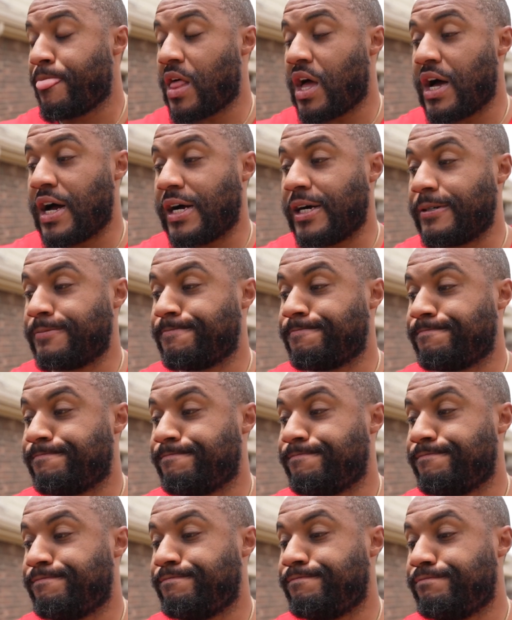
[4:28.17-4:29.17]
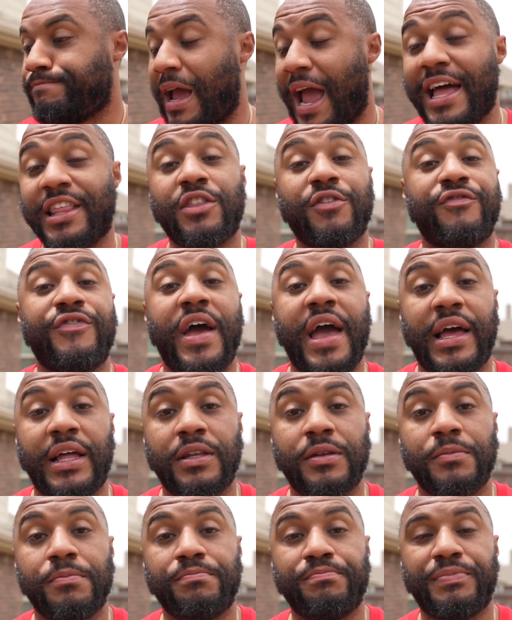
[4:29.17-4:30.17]
$500 at the vet
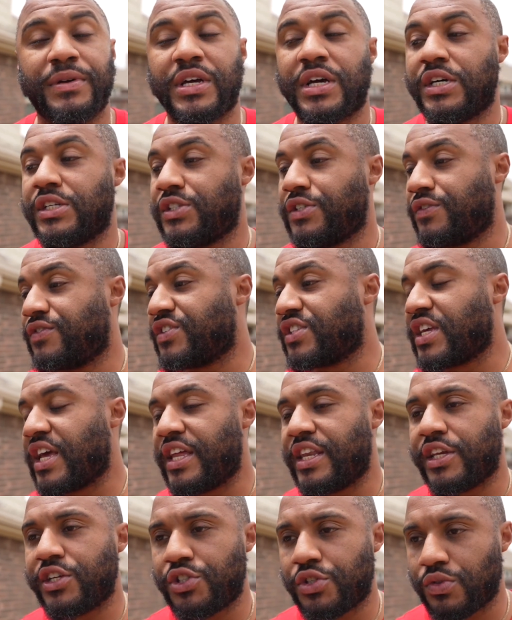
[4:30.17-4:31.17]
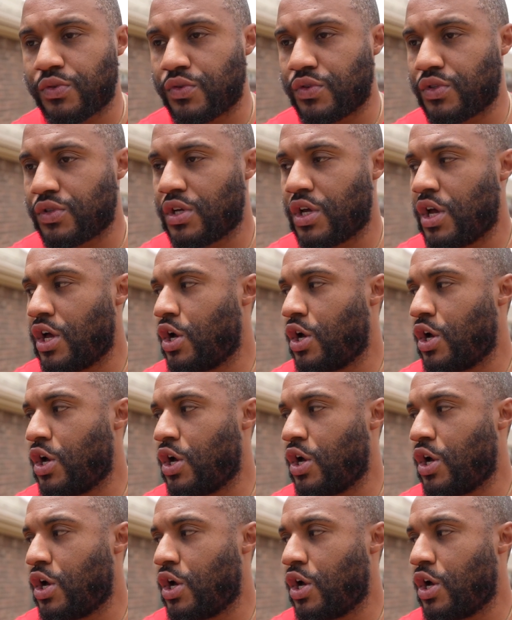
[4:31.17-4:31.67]
because of skin issues,